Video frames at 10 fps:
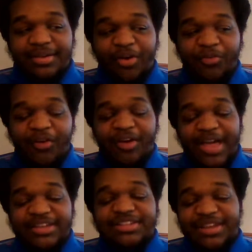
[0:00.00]
Overall,
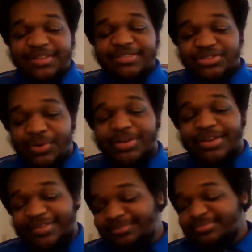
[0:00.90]
I actually did enjoy
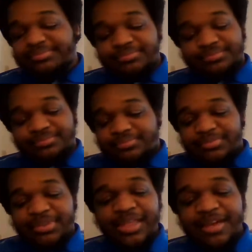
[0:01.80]
the,
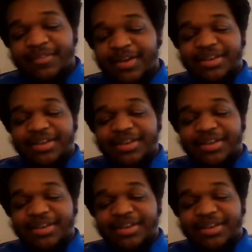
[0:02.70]
if